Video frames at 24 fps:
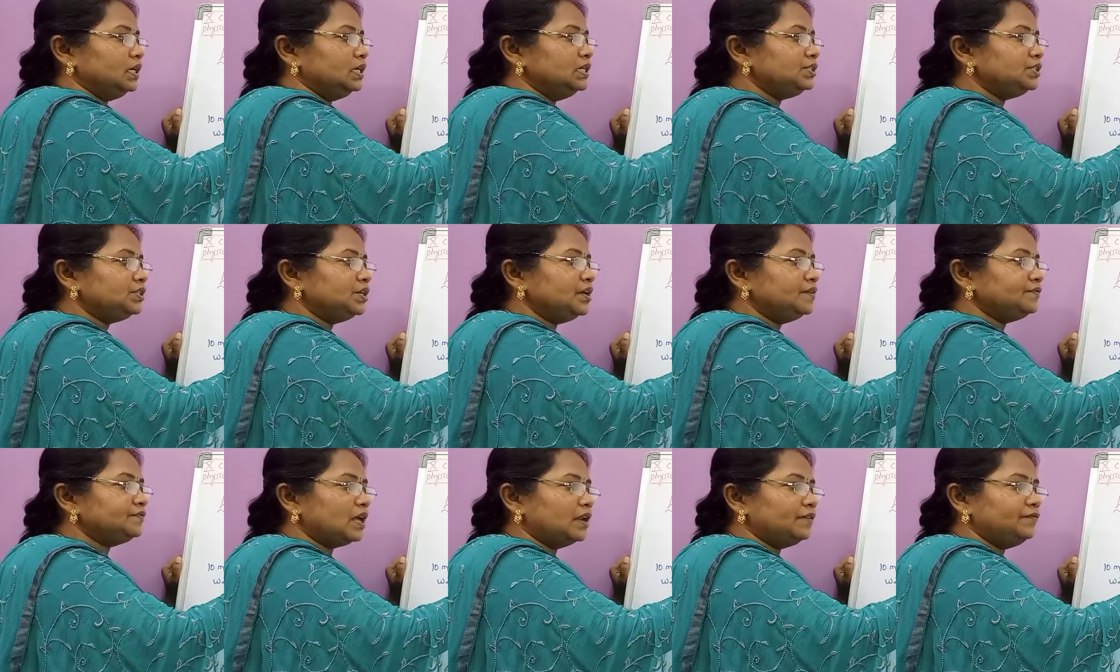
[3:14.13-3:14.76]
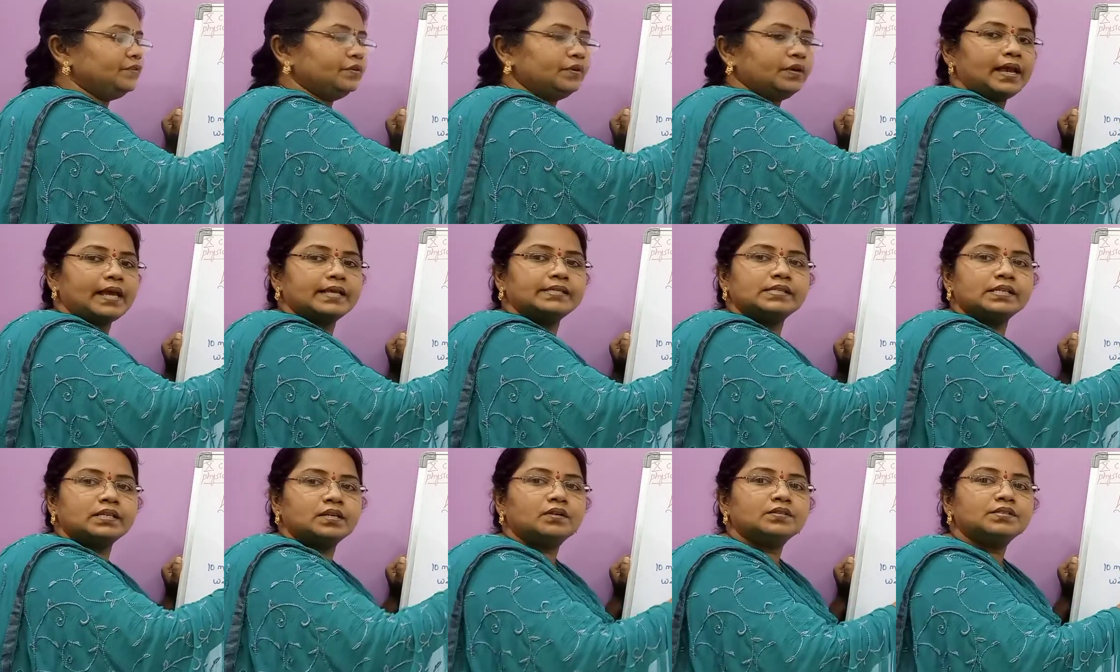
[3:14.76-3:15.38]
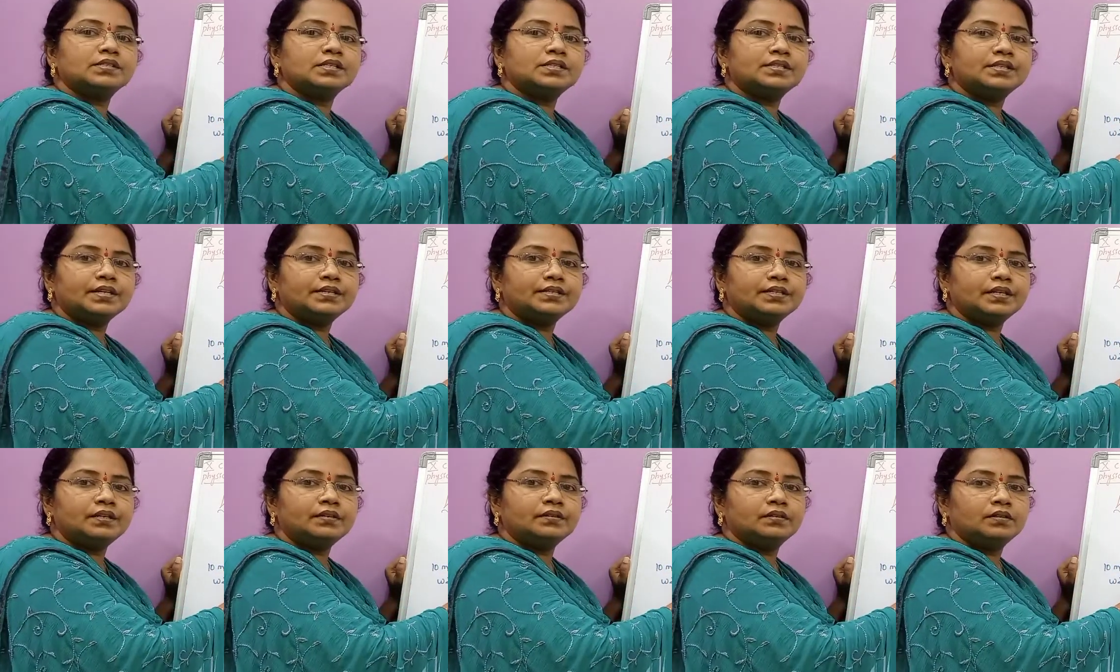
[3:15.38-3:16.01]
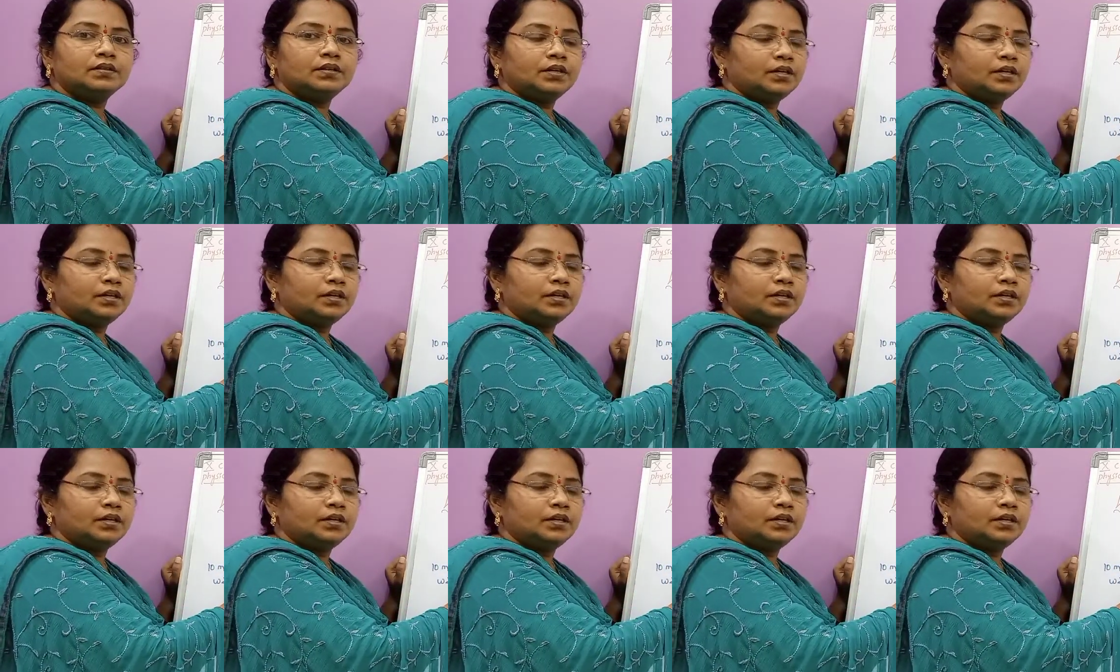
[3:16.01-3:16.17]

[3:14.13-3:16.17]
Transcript: Instead of sulfuric acid concentrated,